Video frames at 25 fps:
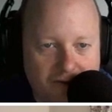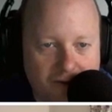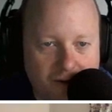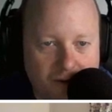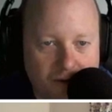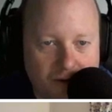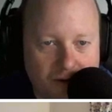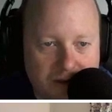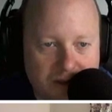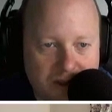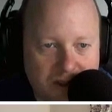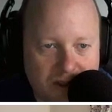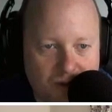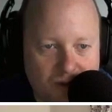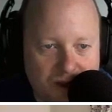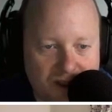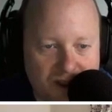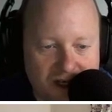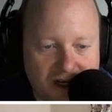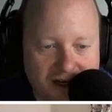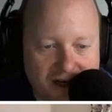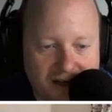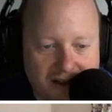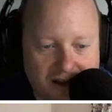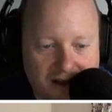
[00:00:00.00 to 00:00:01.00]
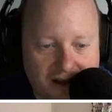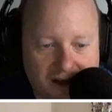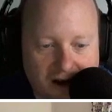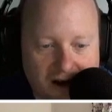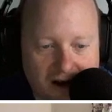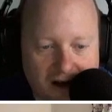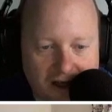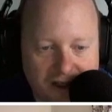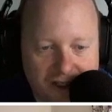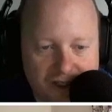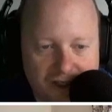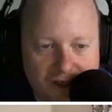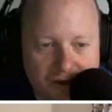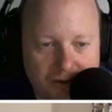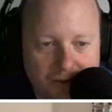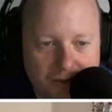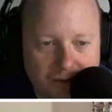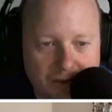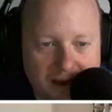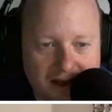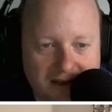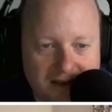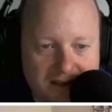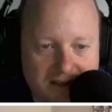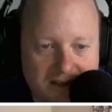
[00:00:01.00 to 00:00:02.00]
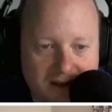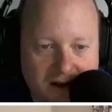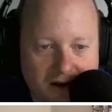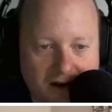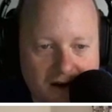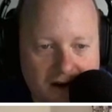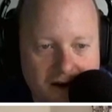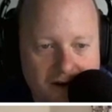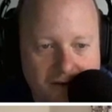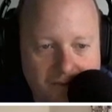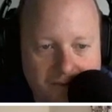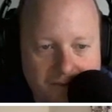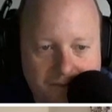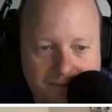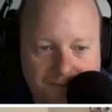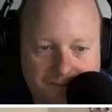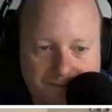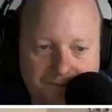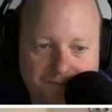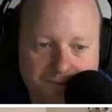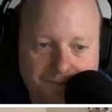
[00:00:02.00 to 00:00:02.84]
for switching the costume based on